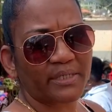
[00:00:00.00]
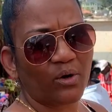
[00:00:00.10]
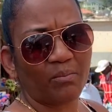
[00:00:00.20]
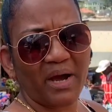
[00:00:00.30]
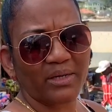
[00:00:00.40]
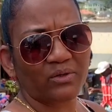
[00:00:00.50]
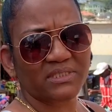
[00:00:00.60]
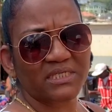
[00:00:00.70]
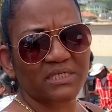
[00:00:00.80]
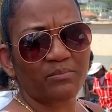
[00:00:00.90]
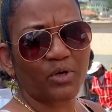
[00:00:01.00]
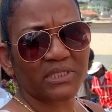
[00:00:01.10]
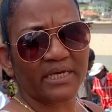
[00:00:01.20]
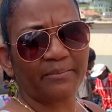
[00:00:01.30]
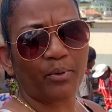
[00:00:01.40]
don't buy those things. They're
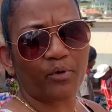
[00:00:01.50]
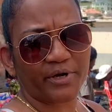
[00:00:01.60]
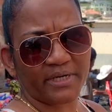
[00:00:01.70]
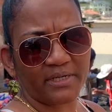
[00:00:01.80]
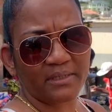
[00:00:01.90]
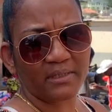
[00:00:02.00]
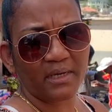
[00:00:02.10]
mostly imported.